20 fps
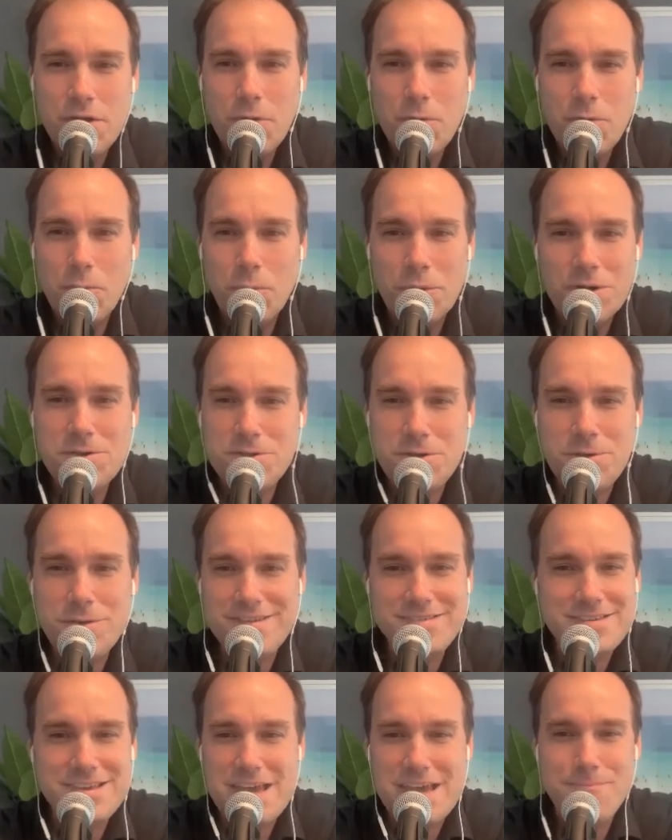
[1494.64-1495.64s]
what are you doing
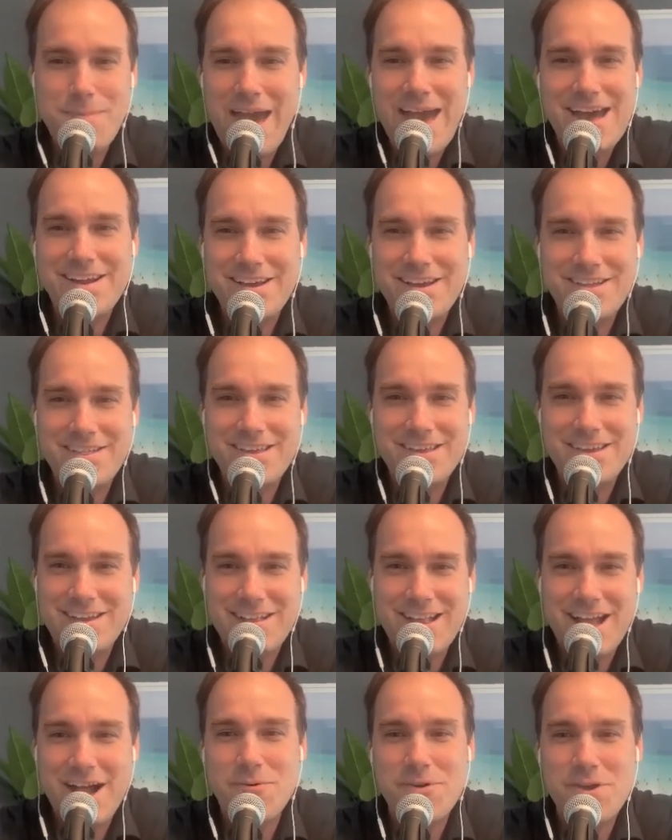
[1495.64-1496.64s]
schematically
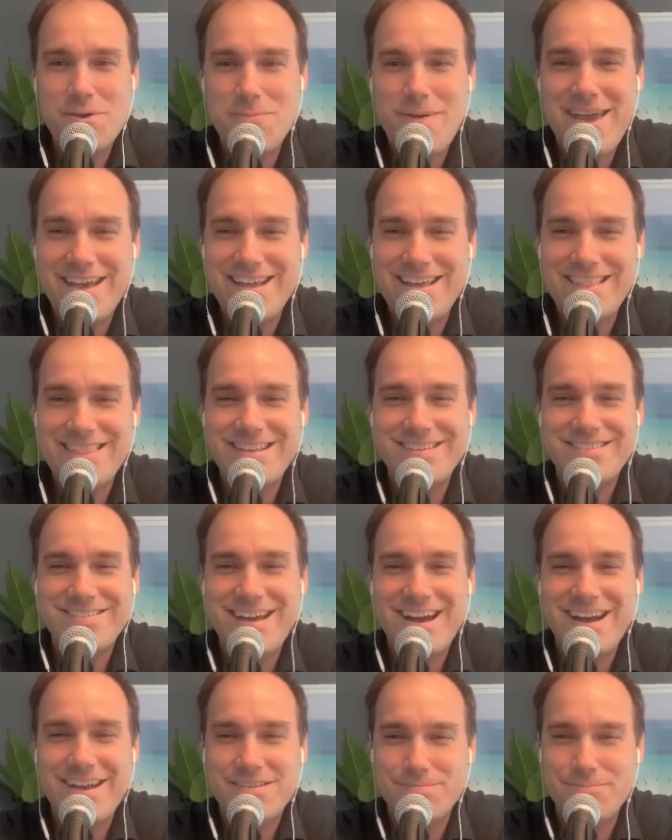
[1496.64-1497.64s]
and how are you making these
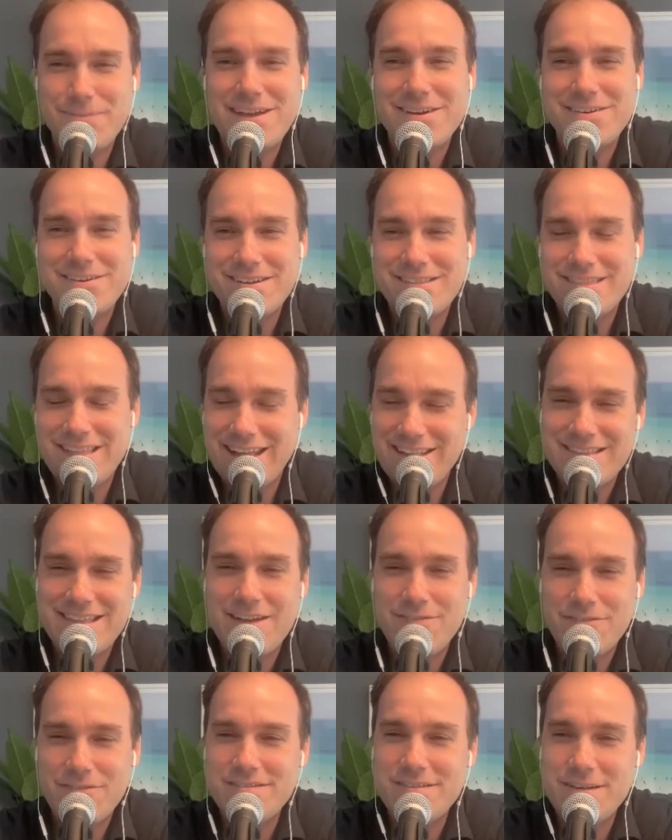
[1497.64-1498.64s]
guys better? That
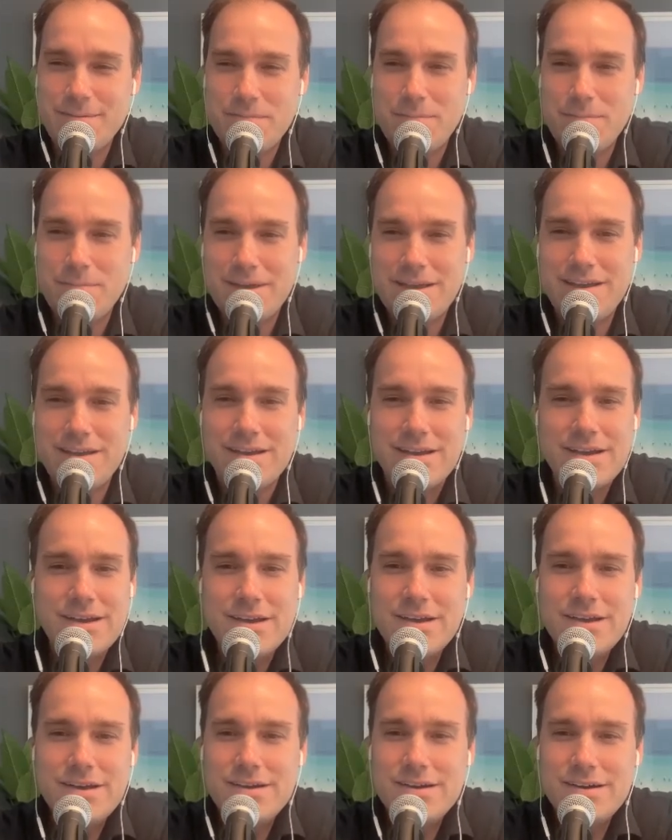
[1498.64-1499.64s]
never seemed to be
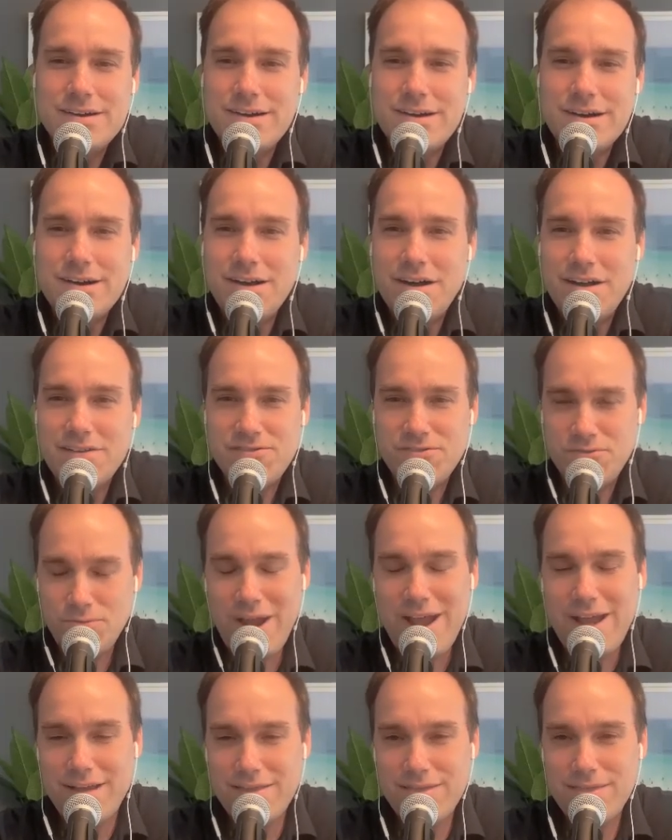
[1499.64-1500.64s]
a
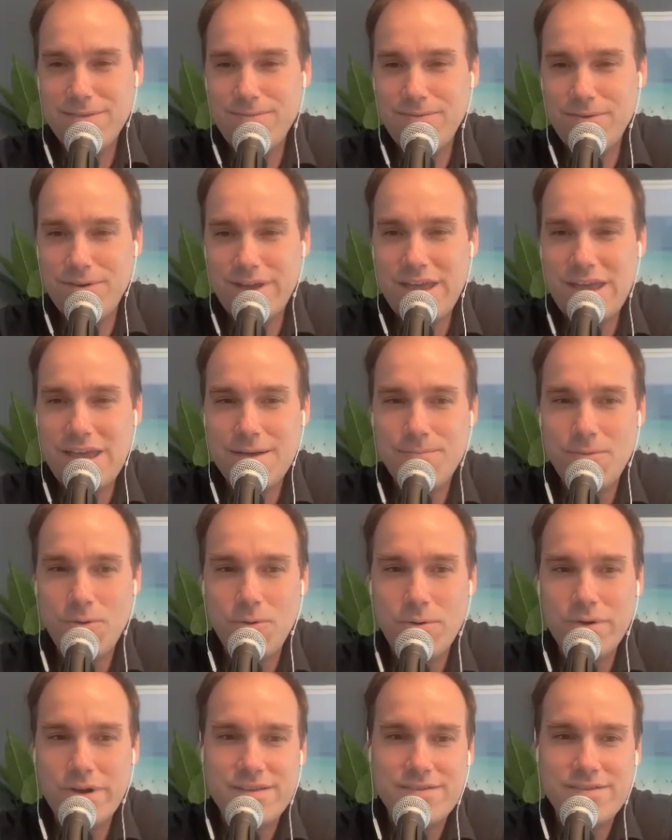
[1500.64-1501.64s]
strength for him
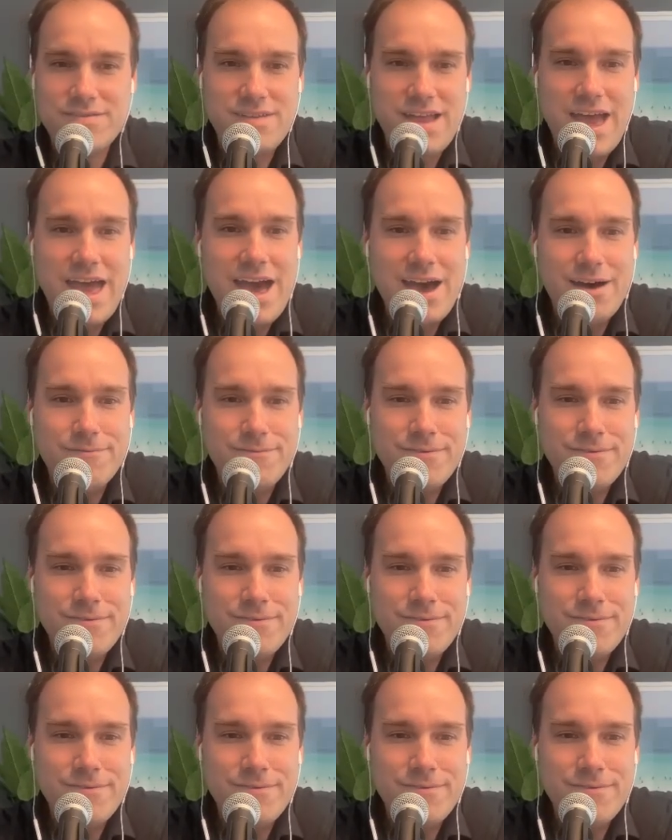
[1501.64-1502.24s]
or his staff.